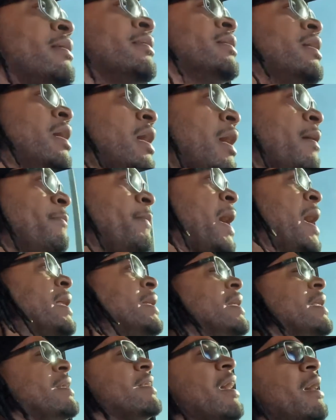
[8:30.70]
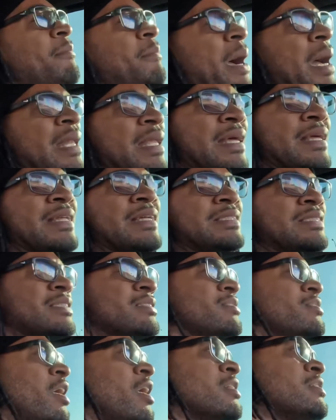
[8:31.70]
don't know. I might leave. I might leave this
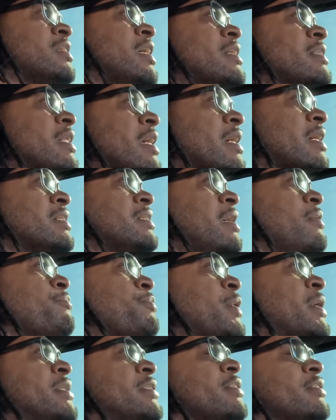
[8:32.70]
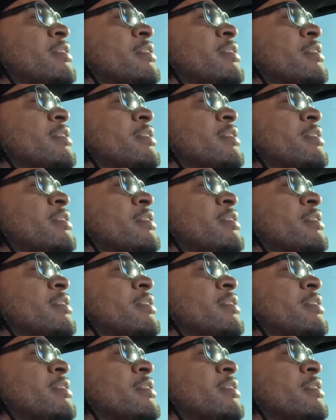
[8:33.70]
if I was like that, cause I'm pretty